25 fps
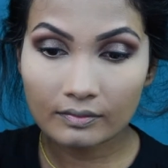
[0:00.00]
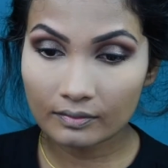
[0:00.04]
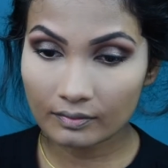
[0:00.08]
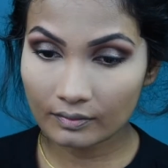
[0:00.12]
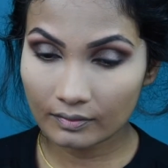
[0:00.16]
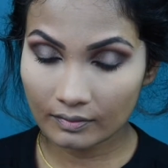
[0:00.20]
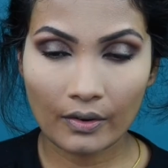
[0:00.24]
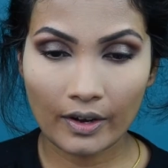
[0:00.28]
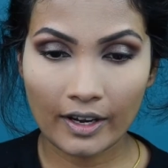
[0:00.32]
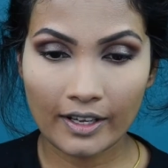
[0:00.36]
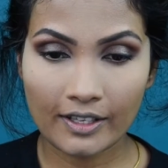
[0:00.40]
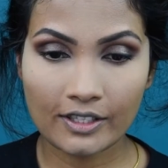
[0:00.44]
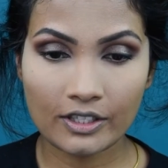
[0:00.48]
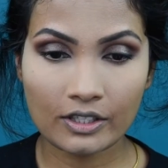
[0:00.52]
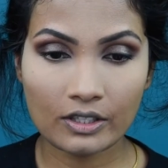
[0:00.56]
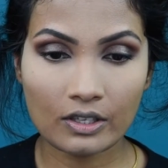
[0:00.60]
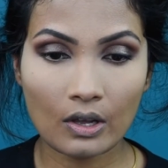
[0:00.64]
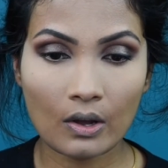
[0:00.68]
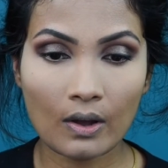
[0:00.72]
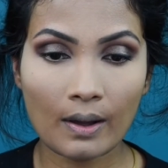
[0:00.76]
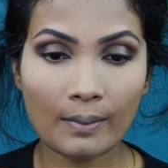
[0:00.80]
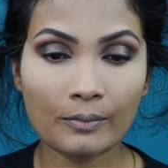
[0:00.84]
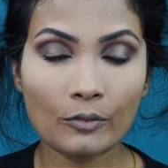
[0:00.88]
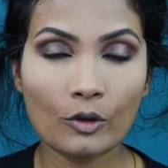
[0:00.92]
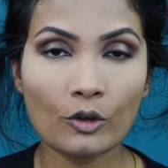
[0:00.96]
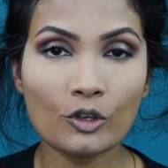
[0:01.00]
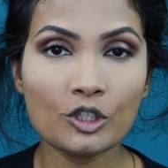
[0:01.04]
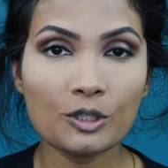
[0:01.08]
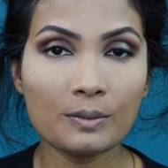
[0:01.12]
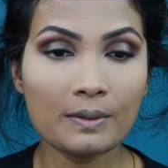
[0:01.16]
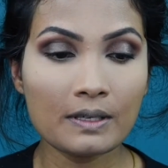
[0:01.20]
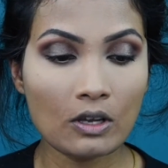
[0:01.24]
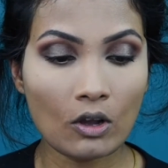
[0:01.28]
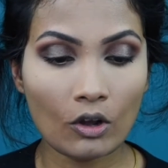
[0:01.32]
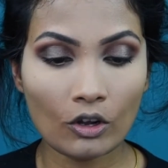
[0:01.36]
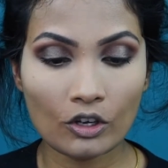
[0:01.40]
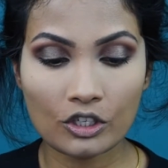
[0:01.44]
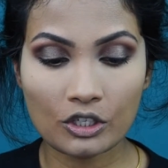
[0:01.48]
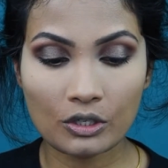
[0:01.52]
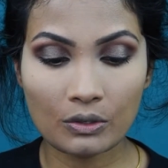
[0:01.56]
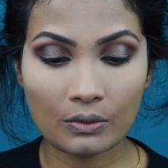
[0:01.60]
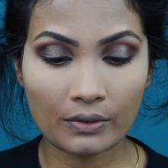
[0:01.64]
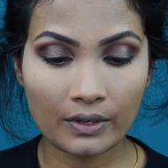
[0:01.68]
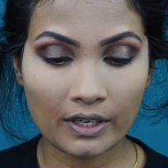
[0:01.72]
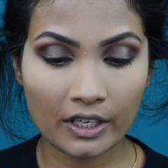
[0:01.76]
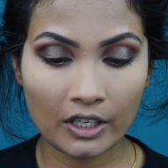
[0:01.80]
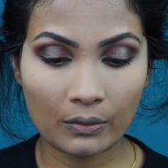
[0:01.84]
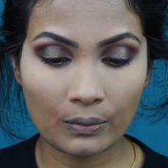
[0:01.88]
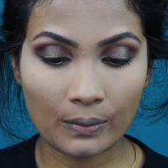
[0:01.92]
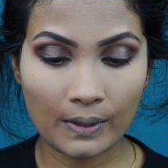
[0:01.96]
Alright, so I'm going to be
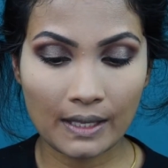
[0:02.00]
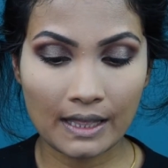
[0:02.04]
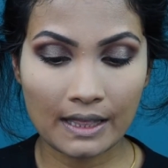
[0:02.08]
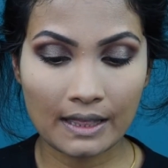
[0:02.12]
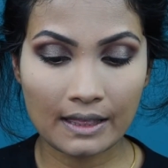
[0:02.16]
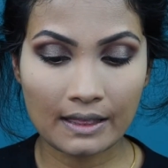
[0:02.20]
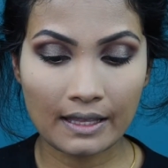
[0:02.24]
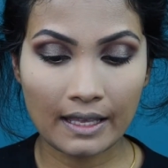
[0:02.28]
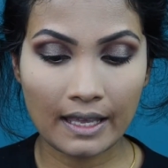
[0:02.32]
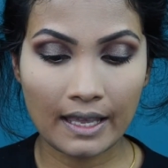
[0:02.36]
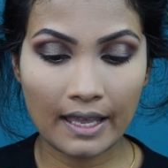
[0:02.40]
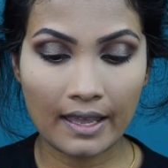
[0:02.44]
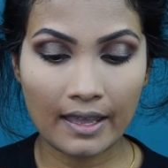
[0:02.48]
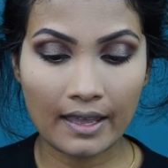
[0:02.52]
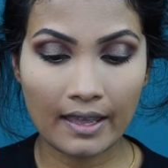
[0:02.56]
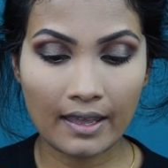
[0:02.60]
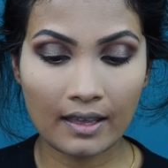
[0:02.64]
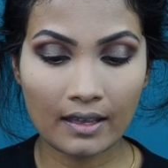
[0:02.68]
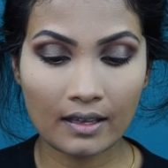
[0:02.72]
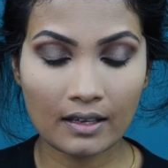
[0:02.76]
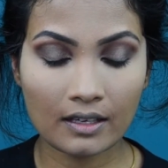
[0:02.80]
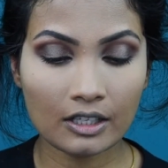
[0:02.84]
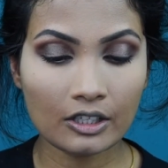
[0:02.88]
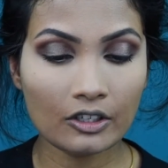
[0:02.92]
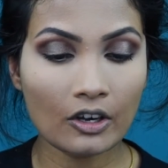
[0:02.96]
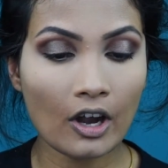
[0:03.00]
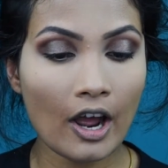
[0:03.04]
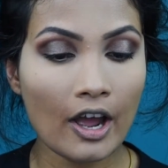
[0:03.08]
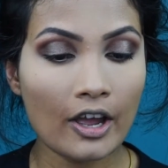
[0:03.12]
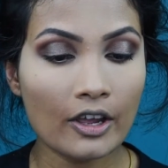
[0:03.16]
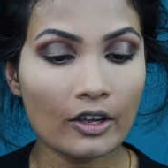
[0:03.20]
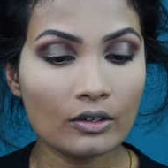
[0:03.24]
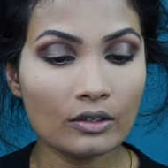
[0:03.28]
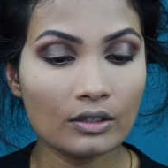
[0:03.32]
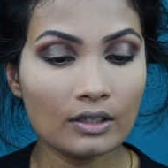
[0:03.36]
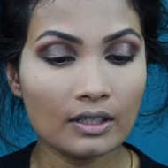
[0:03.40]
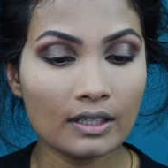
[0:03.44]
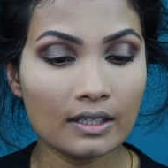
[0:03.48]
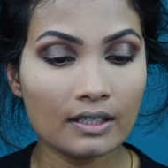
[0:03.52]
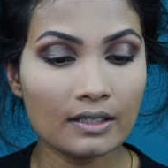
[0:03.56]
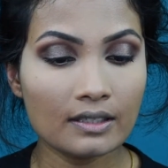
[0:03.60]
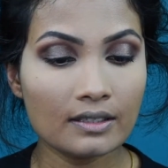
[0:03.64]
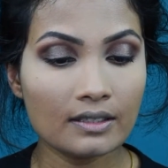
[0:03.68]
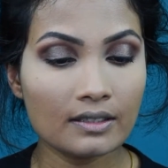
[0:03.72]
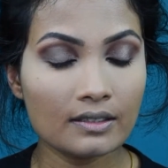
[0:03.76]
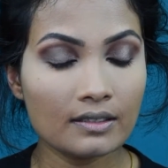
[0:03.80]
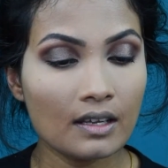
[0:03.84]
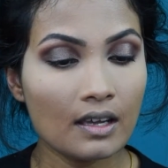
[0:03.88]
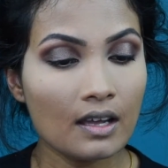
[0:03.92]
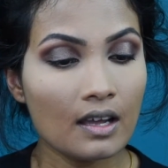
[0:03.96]
contouring with the Kryolan
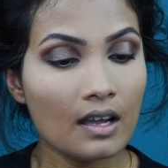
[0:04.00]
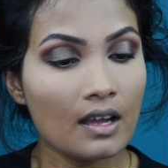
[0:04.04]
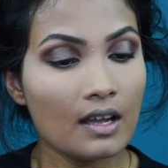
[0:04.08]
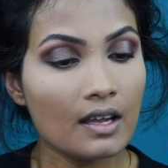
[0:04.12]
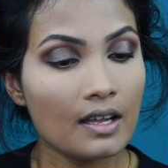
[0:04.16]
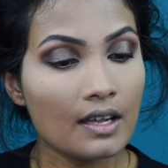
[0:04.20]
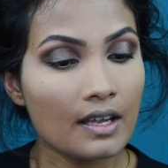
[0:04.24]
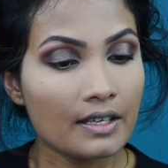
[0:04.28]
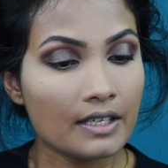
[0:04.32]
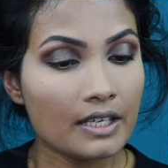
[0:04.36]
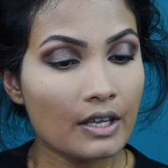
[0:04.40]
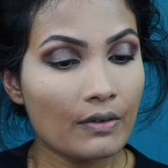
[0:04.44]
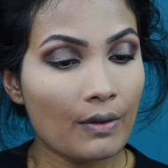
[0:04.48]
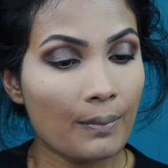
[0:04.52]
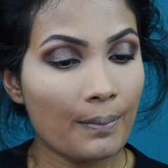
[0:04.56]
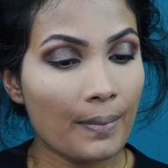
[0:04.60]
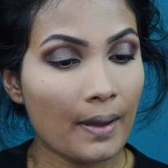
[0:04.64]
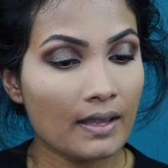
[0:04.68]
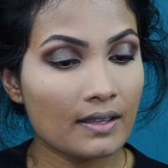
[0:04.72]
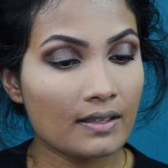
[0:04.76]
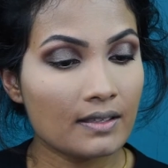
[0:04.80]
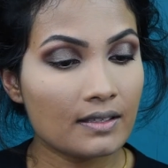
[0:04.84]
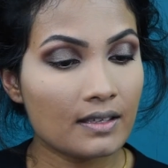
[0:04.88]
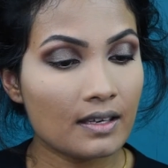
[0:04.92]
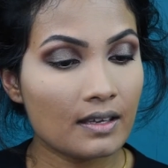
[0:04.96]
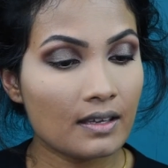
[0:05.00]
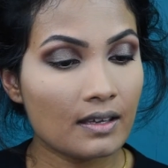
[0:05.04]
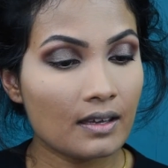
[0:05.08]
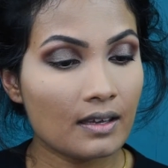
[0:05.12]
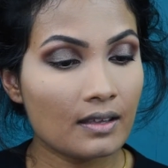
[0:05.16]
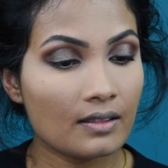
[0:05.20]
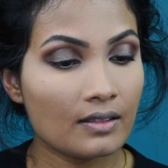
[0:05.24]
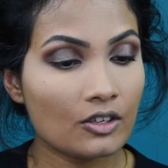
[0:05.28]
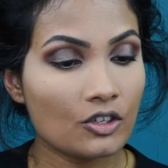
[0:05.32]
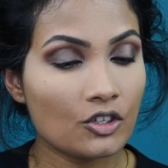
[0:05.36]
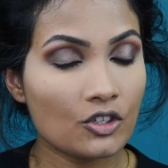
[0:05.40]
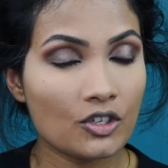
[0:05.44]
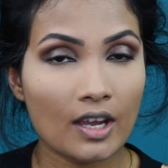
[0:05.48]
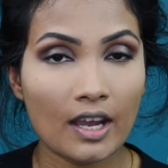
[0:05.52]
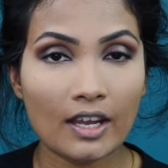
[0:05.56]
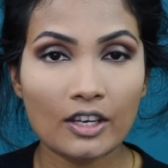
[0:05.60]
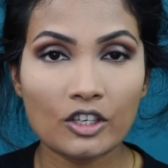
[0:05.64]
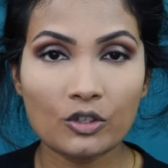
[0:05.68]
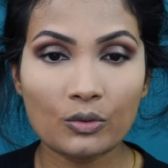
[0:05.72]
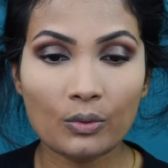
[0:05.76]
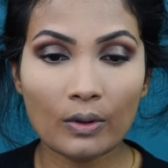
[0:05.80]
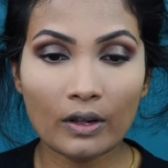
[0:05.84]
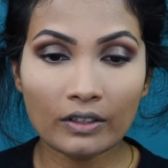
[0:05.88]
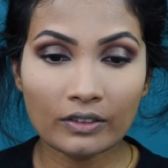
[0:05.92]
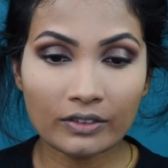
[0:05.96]
TV Paint Stick in the shade
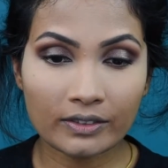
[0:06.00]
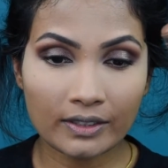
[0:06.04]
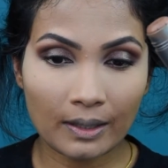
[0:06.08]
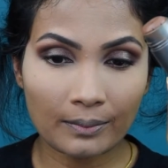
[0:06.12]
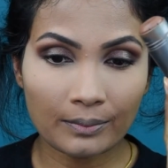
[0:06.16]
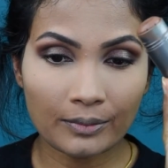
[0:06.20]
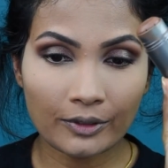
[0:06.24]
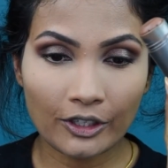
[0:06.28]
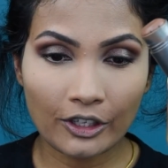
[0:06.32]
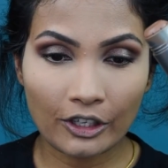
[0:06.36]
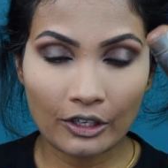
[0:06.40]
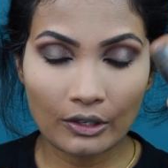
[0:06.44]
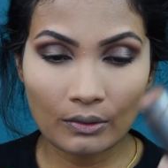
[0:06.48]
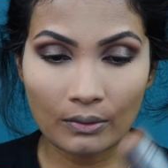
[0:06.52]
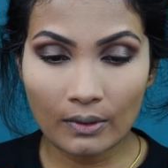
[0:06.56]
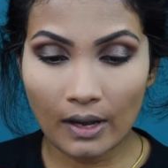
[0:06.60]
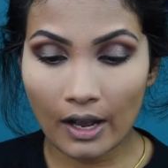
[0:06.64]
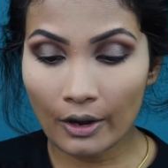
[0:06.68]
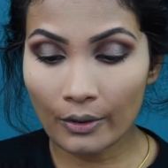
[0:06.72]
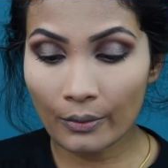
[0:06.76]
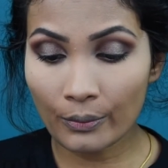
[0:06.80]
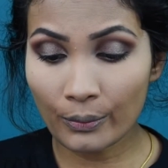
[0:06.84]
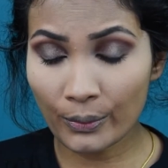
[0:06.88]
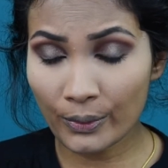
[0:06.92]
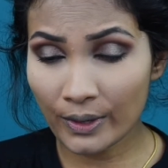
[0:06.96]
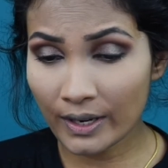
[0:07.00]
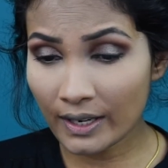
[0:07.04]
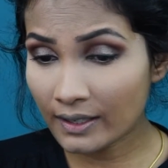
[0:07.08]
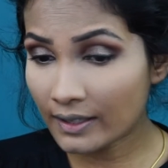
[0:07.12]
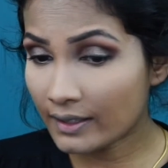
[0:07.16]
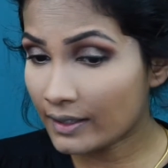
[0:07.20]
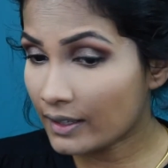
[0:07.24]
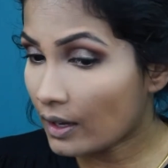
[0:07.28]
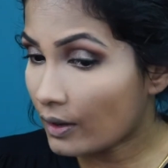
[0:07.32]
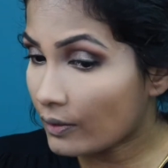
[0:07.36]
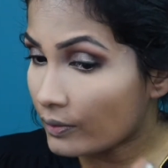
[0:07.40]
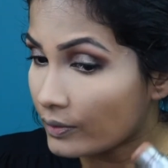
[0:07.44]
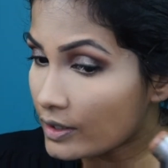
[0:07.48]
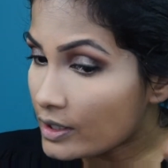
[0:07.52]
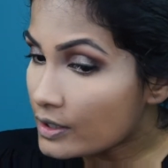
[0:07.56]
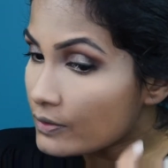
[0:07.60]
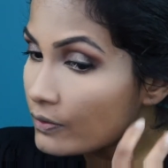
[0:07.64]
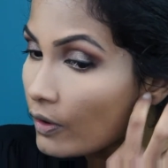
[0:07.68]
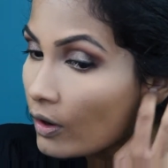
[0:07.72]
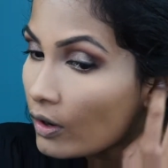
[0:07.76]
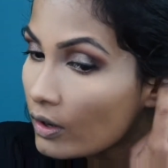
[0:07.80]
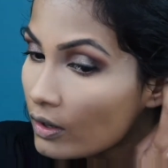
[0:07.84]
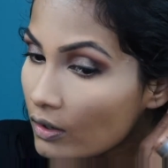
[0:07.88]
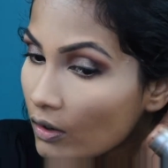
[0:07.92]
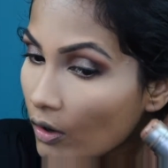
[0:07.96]
12W. I really love this
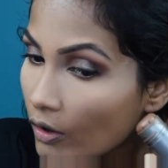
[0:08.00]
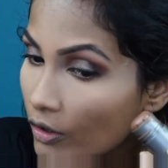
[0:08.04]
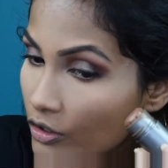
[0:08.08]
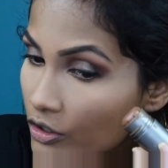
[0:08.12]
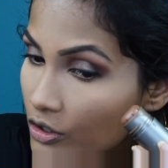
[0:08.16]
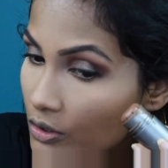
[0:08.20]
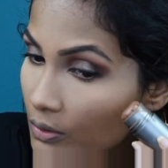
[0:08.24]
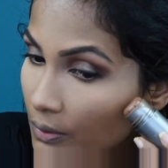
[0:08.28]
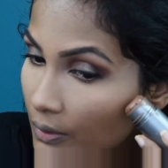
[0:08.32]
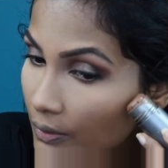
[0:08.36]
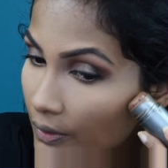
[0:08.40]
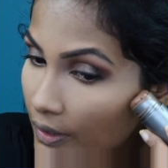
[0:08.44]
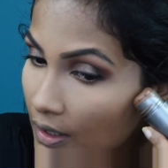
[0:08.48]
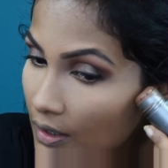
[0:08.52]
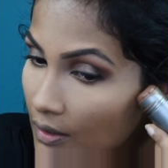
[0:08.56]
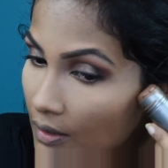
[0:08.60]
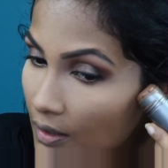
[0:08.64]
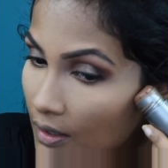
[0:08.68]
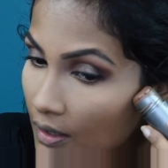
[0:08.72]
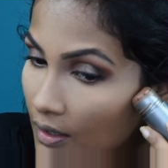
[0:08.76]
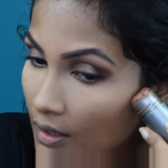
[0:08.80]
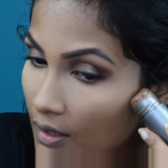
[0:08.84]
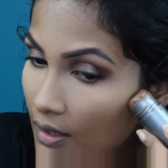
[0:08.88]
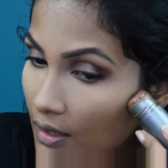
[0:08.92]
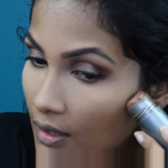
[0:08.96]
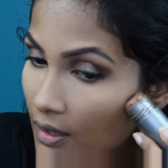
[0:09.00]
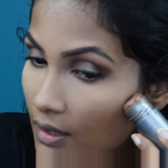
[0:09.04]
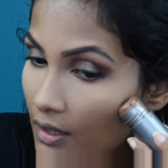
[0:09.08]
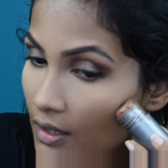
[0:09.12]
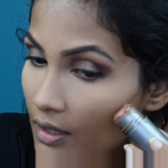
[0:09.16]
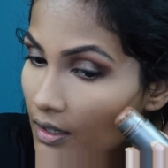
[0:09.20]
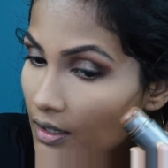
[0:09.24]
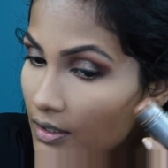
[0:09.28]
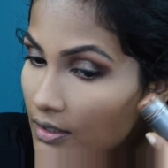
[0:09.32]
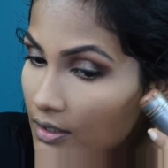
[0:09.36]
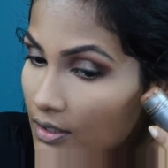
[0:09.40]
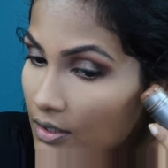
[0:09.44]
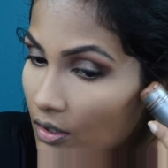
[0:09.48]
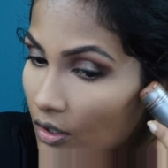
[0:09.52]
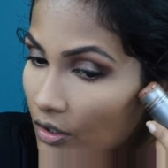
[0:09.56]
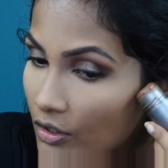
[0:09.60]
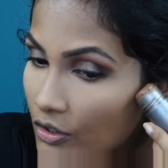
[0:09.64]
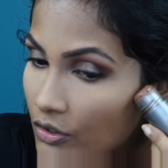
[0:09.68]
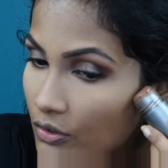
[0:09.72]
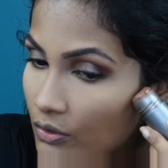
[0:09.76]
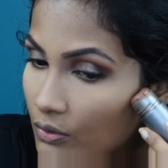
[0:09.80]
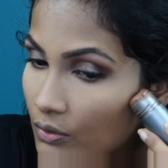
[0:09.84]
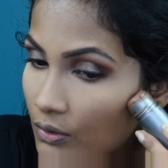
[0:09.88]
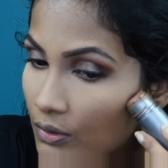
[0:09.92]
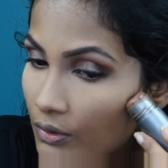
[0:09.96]
for contouring. It's not
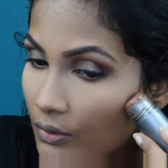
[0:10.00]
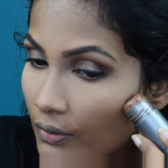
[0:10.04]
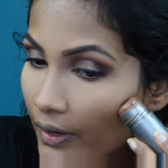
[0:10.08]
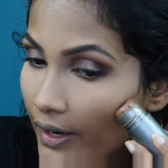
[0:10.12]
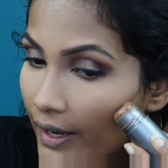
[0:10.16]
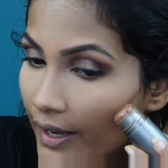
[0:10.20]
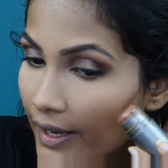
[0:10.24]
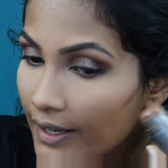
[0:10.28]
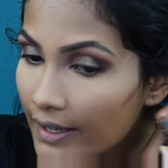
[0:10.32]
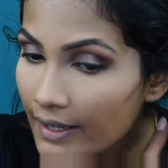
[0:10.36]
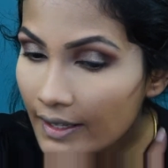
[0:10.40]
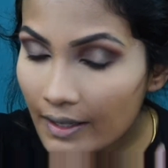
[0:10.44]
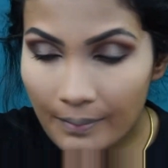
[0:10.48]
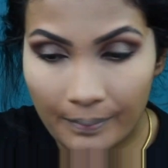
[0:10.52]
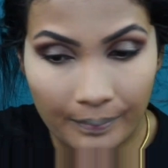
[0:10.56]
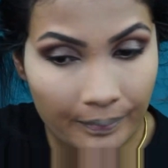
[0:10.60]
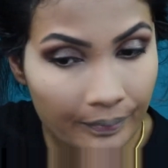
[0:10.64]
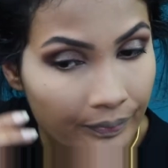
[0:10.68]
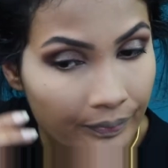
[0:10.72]
too grey.